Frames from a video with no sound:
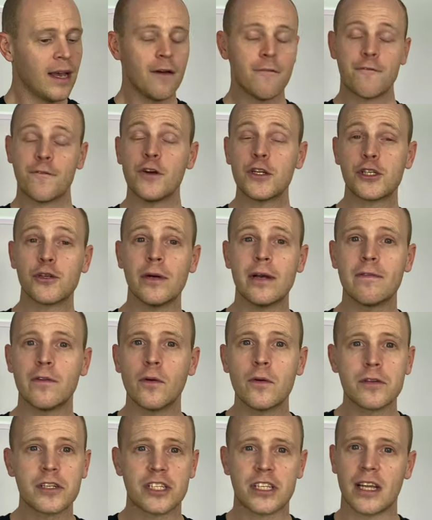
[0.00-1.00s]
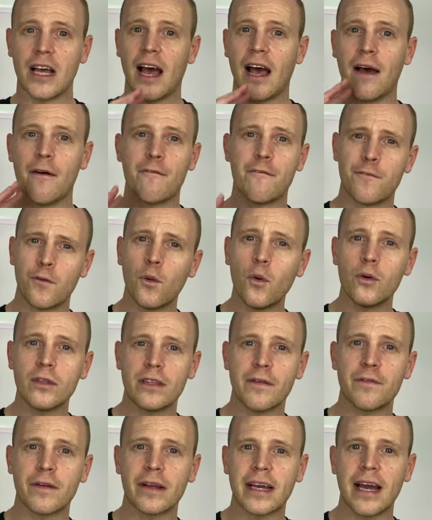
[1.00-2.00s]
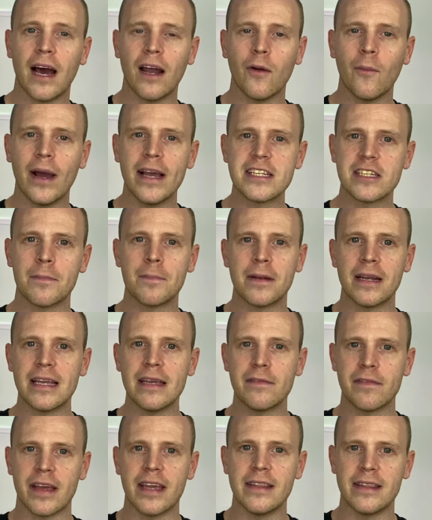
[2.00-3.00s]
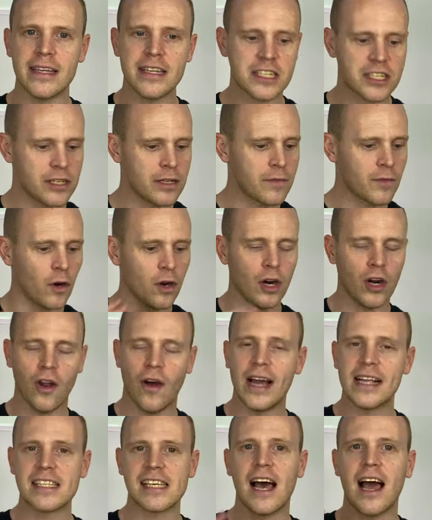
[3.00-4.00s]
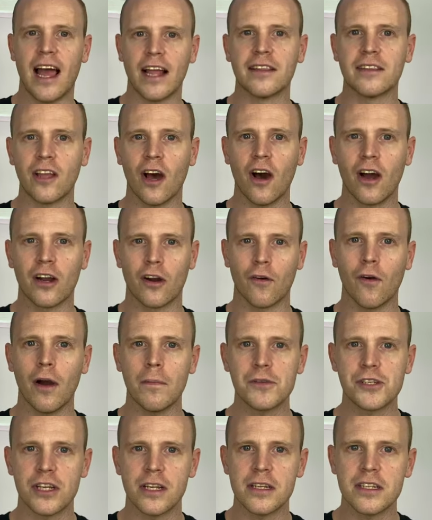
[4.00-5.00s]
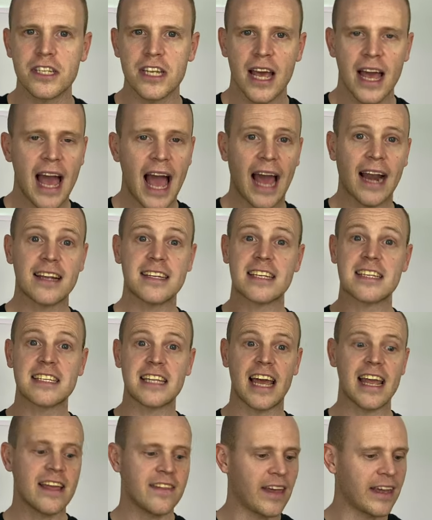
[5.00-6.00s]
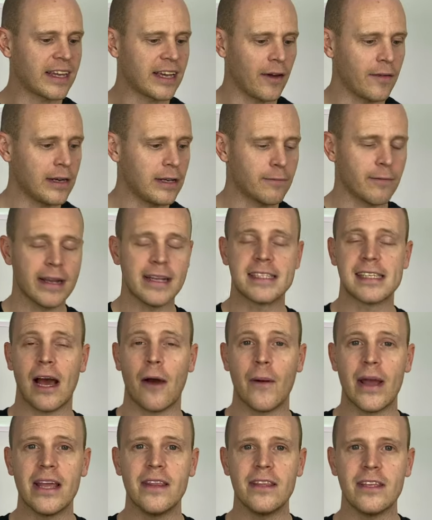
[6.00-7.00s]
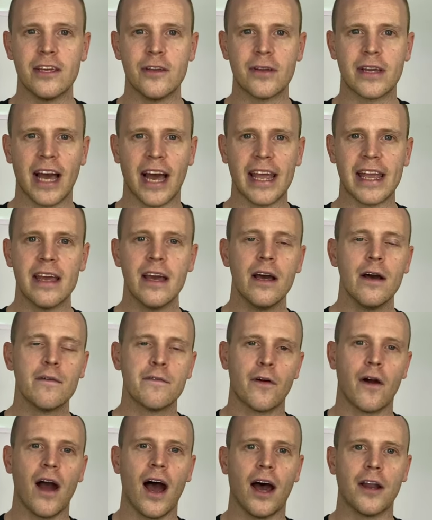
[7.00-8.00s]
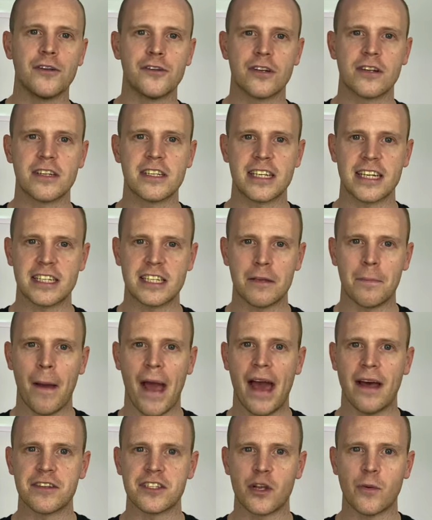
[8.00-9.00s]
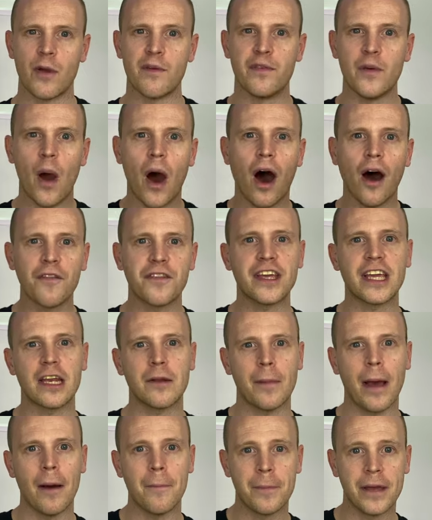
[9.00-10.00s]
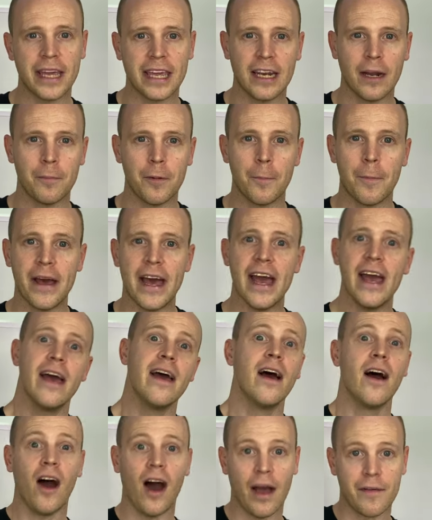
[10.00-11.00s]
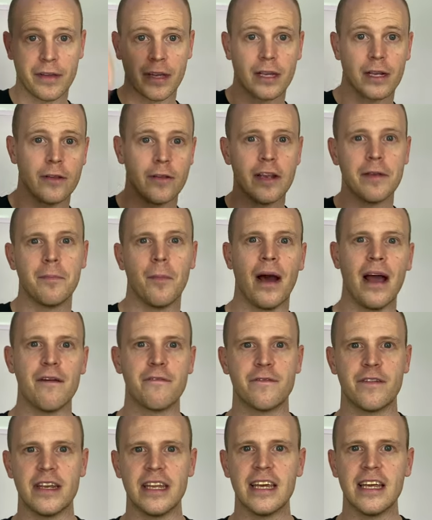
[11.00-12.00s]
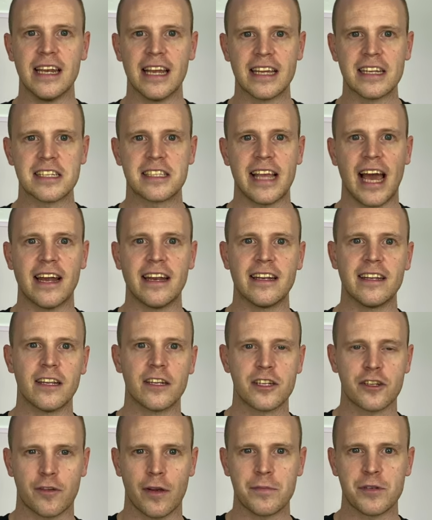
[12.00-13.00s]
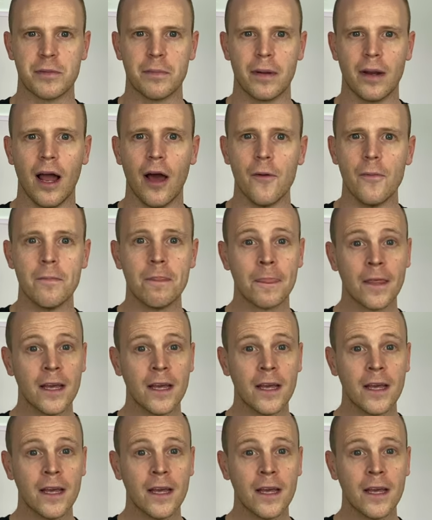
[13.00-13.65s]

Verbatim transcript: FootJoy have launched uh, four different colorways, I believe, in this, so you've got lighter and darker options. And as I say, they currently retail in the UK for £160. So if you are thinking about picking up a pair, I've included my affiliate links down in the description below.